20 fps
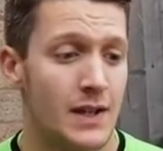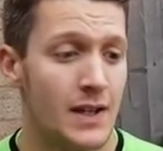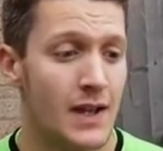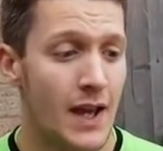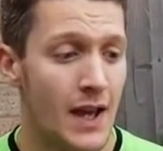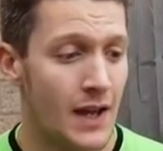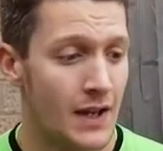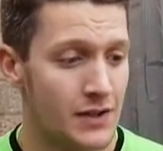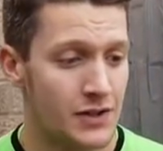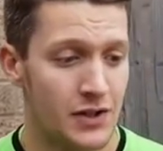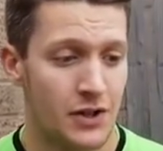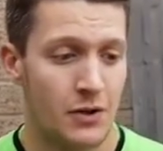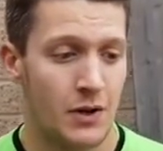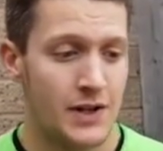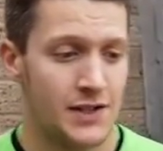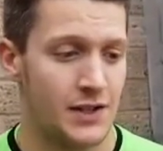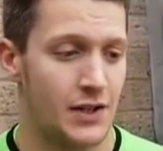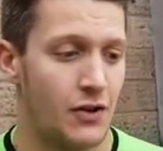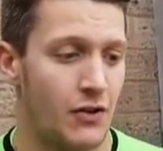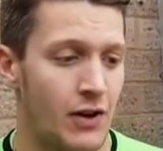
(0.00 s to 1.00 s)
Yeah, do you know what?
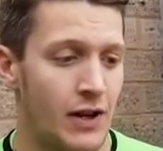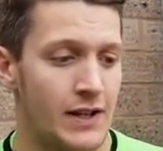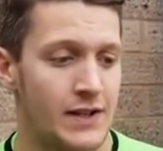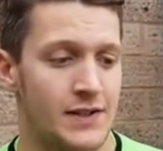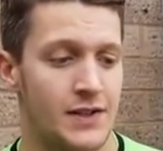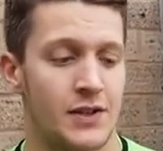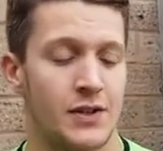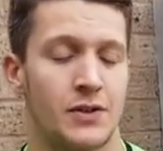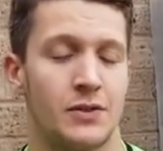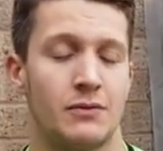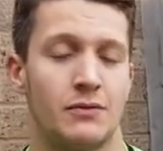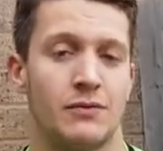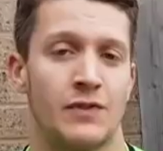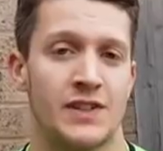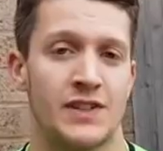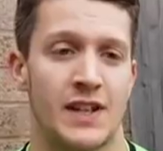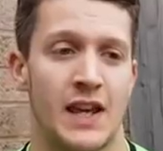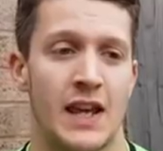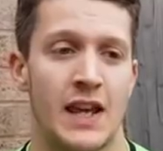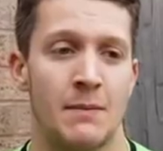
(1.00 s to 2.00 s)
It's a credit to the
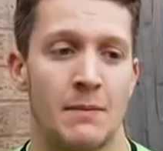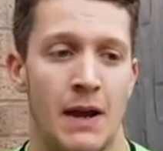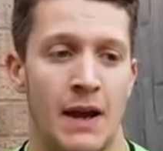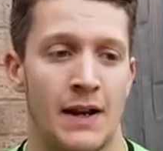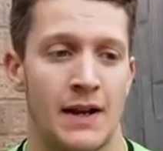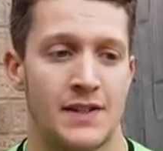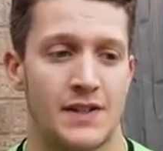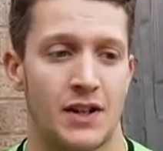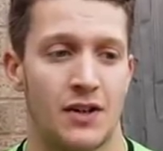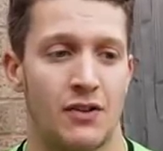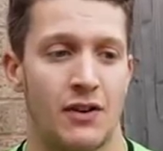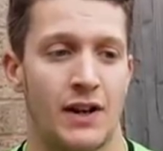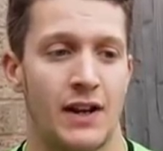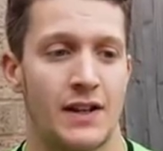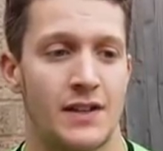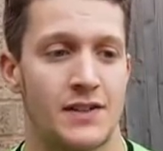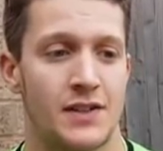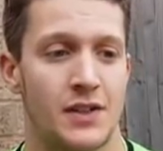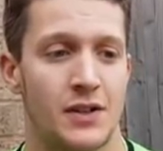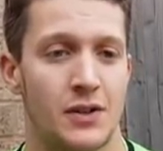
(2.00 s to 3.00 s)
team, and it's a
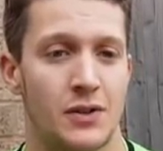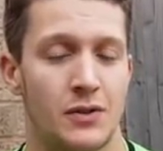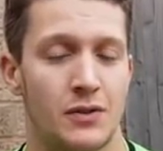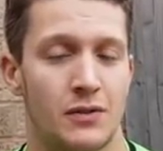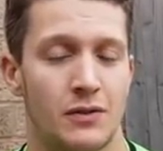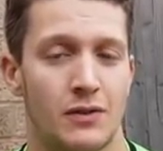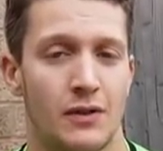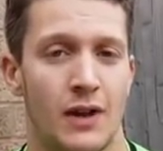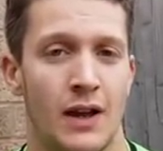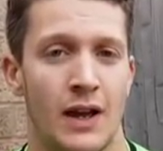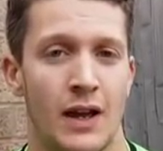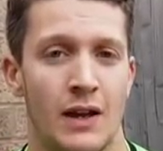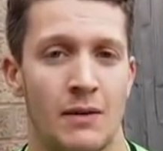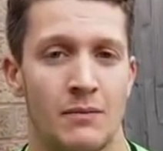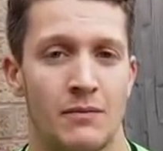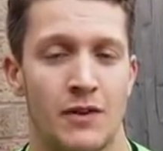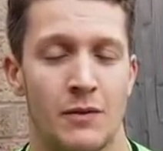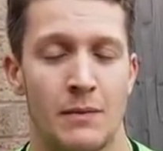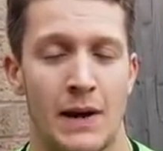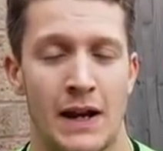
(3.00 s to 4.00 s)
credit to uh,
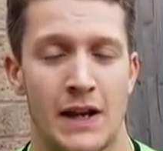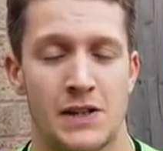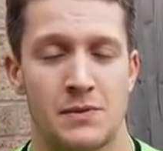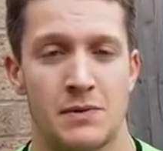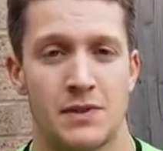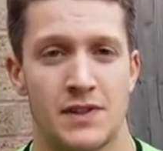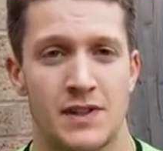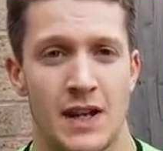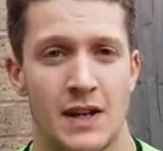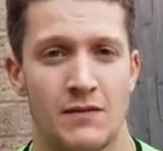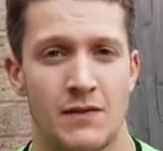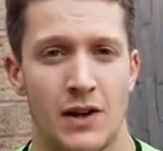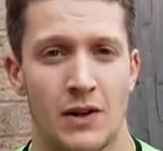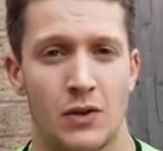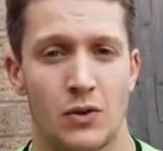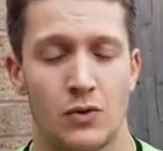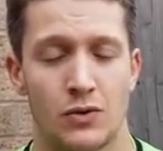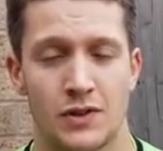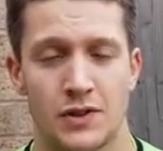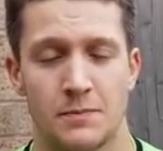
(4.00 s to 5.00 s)
the management team at
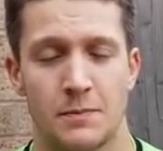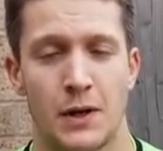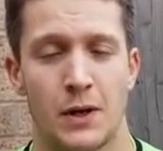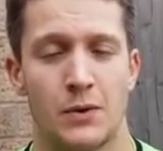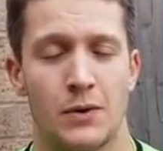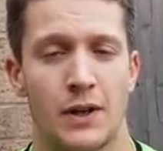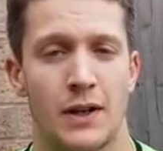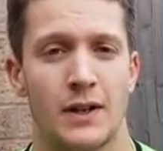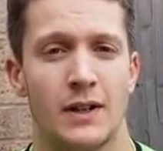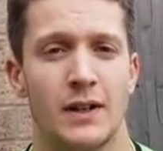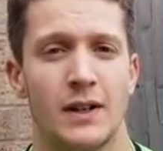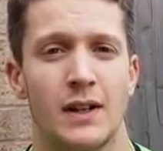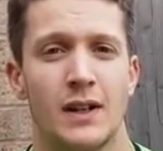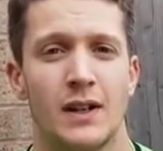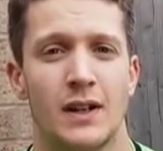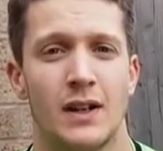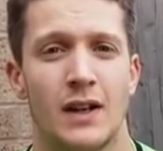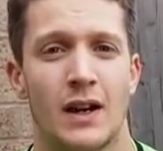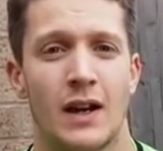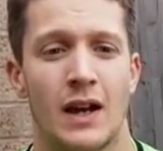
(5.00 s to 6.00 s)
Gordon's Building.
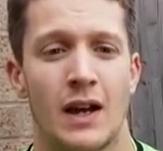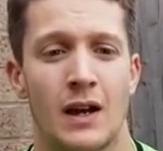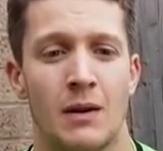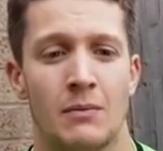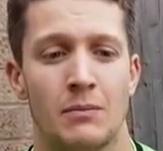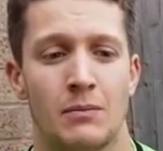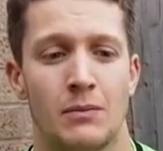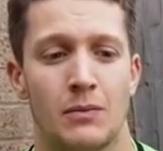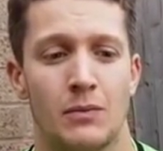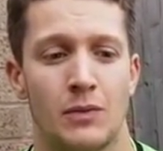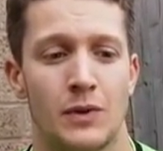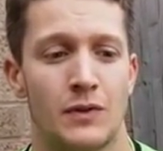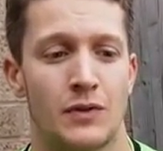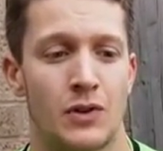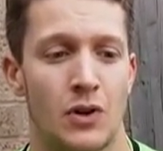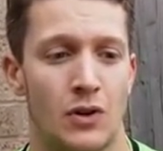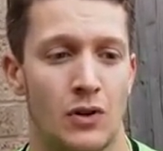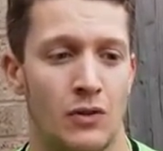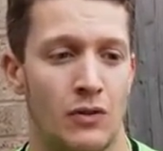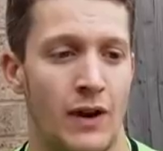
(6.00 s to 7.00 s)
Um, we've
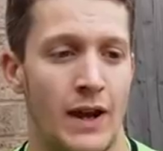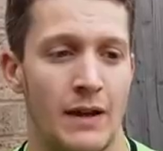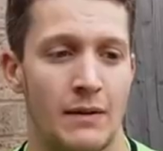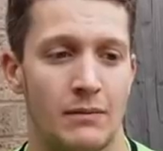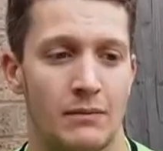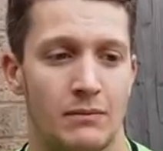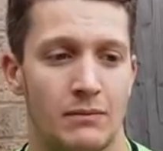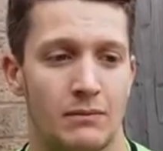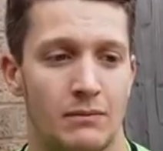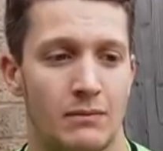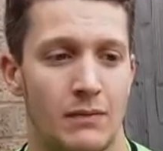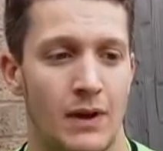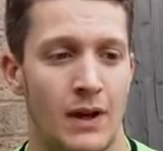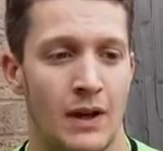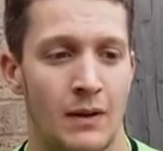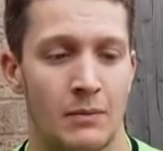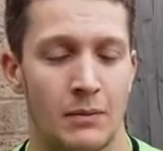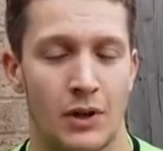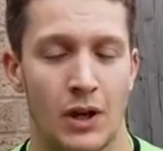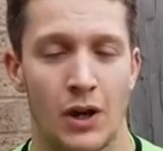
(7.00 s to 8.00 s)
got great
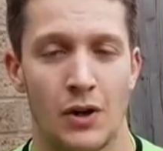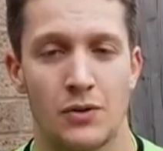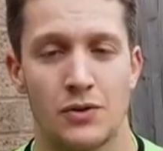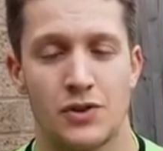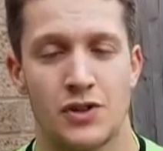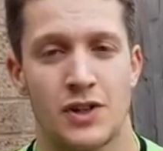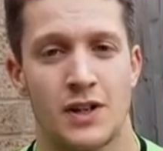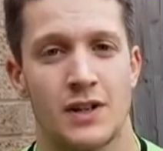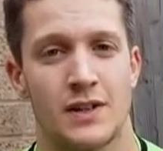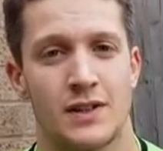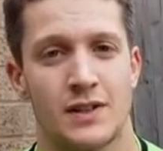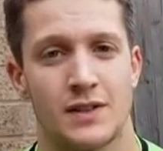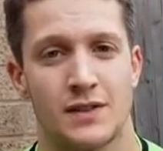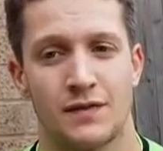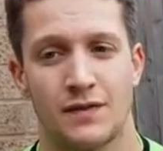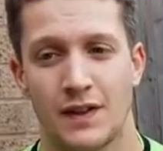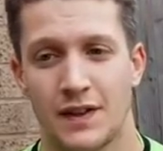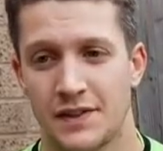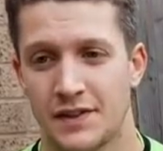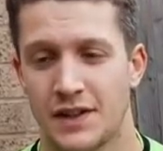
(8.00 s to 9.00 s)
um, coaches,
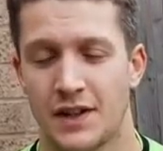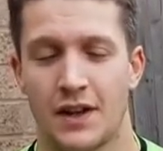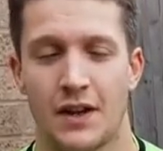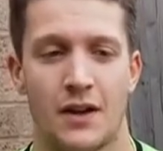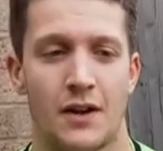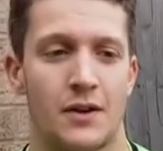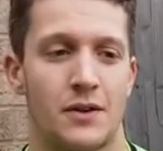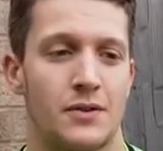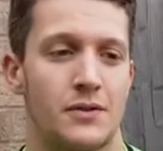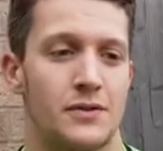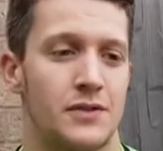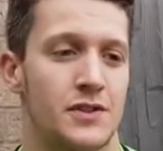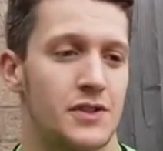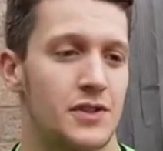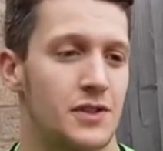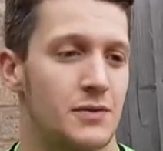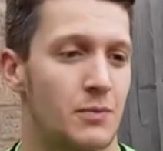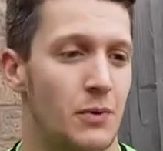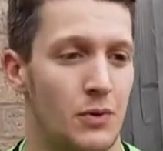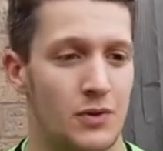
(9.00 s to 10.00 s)
physios,
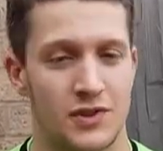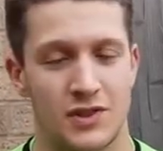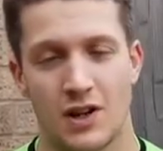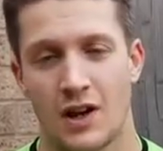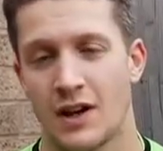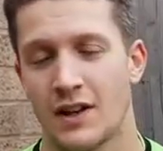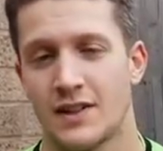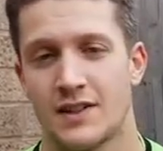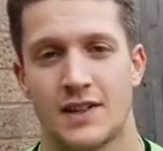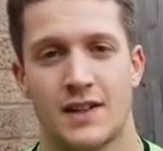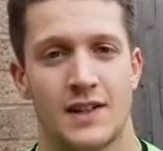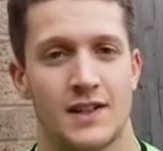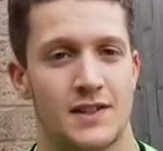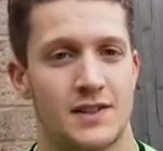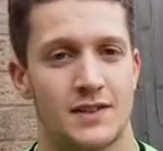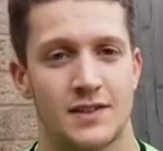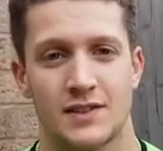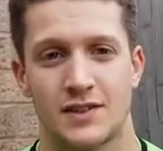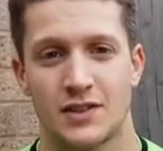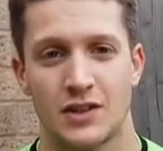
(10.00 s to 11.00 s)
sports
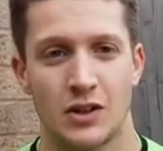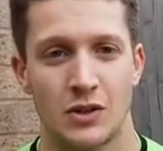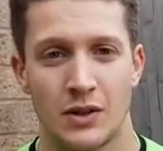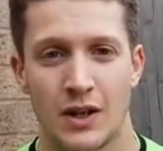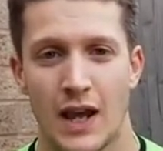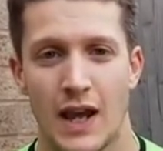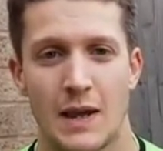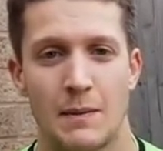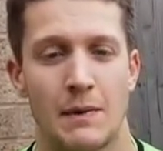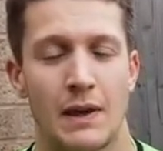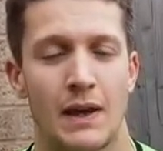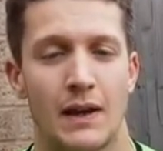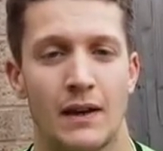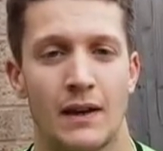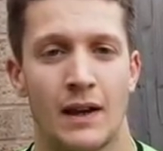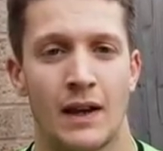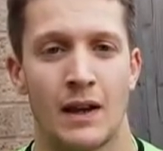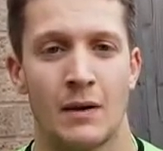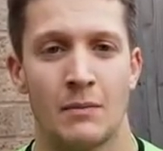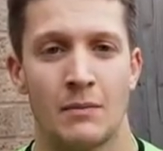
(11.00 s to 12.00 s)
scientists, you name it,
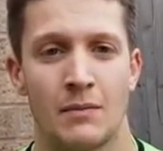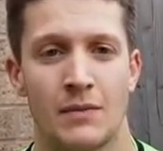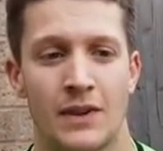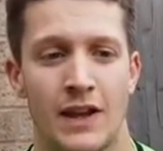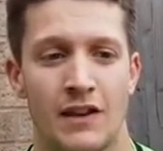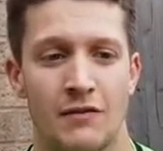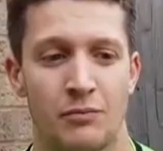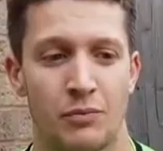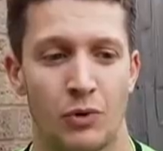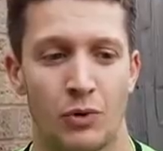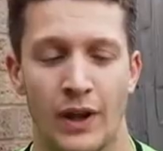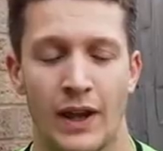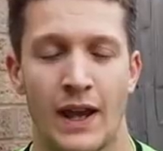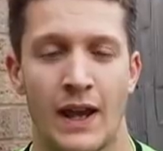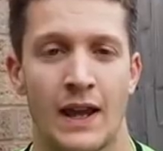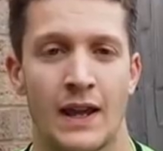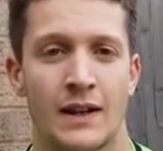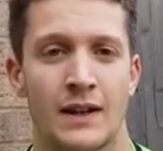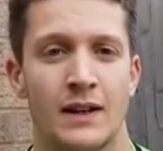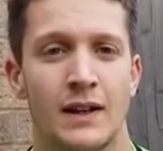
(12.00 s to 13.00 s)
um, they brought it
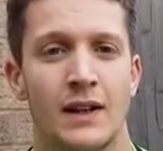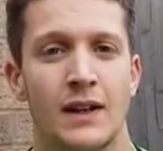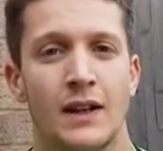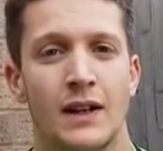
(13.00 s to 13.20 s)
in.